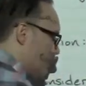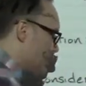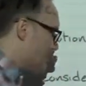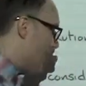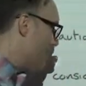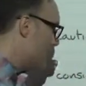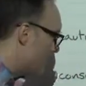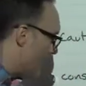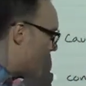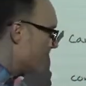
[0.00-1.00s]
the top and the
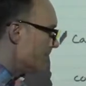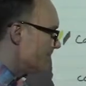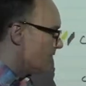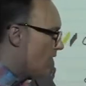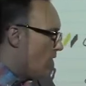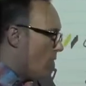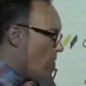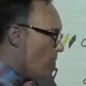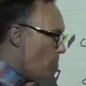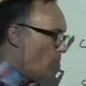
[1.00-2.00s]
bottom,
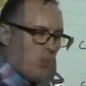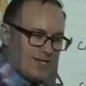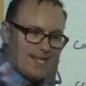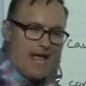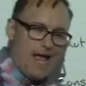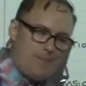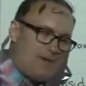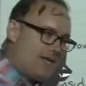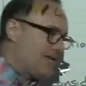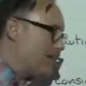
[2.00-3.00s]
what's
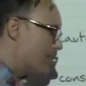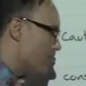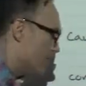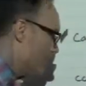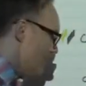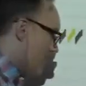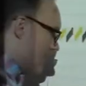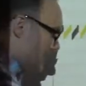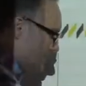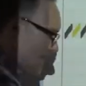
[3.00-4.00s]
happening here
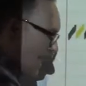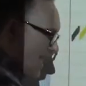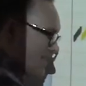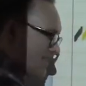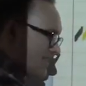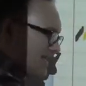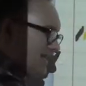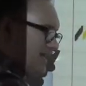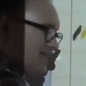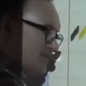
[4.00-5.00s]
is that
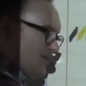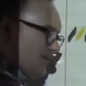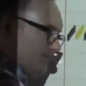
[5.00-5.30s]
these